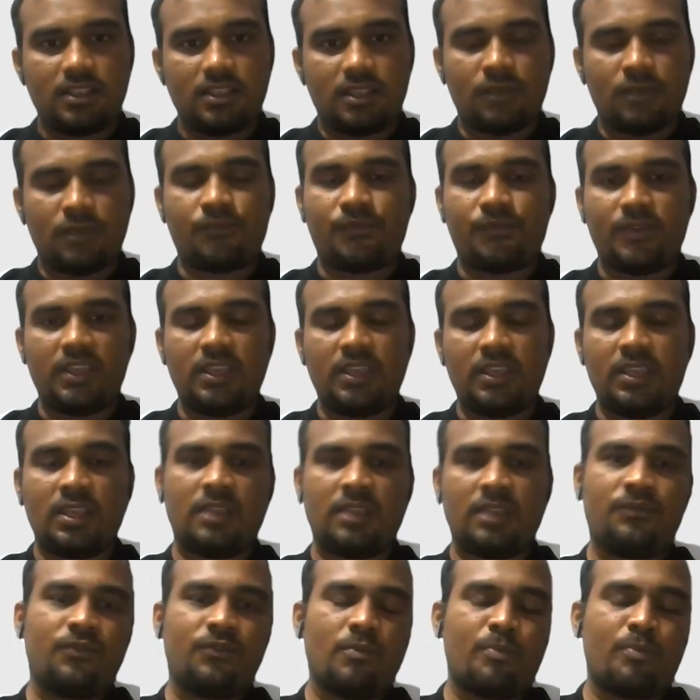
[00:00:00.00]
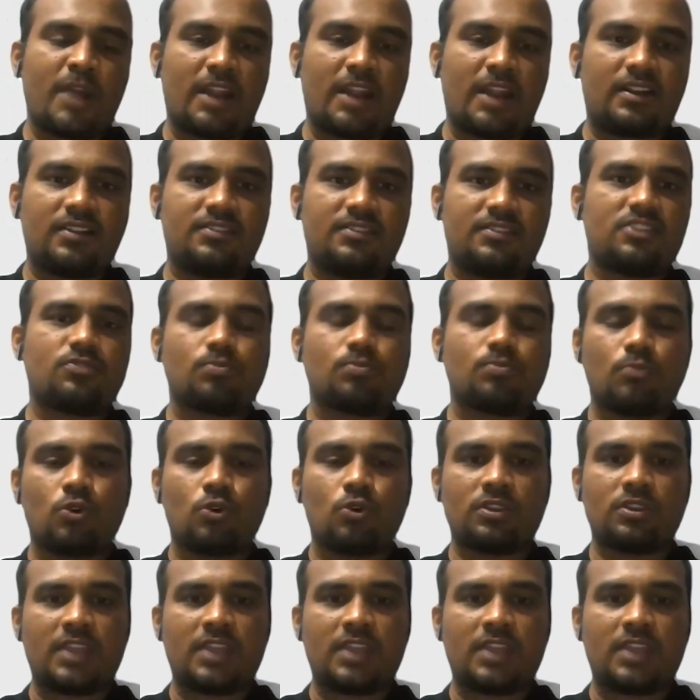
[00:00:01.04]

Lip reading: If we practices more,